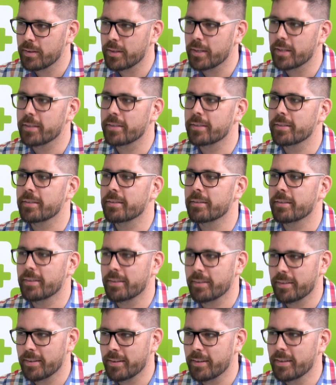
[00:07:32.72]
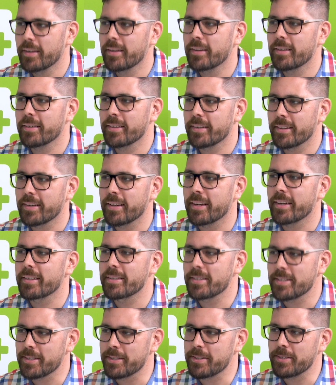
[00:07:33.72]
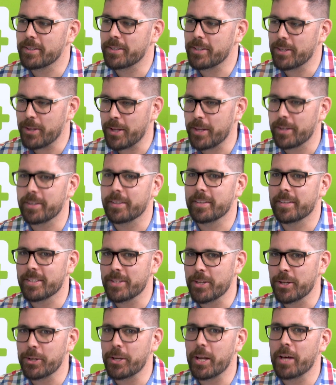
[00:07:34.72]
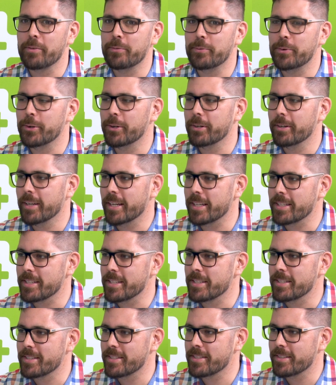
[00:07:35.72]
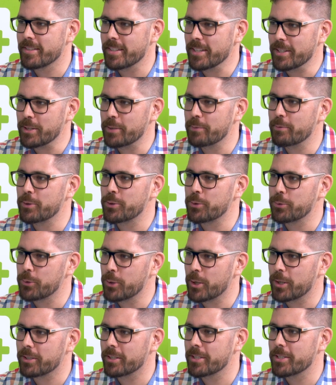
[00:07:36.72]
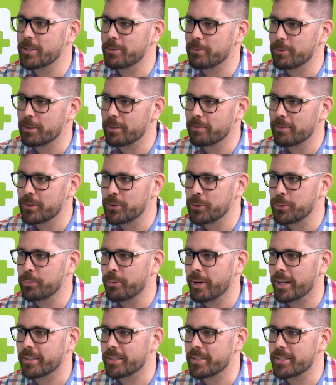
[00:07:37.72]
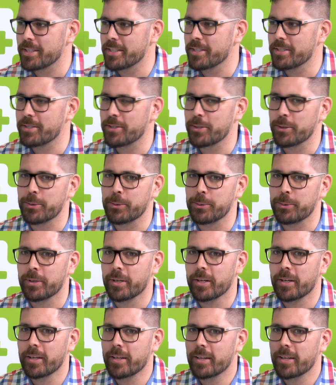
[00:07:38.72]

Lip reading: Yes. Okay. So that's not enough for us as individual doctors or individual practices to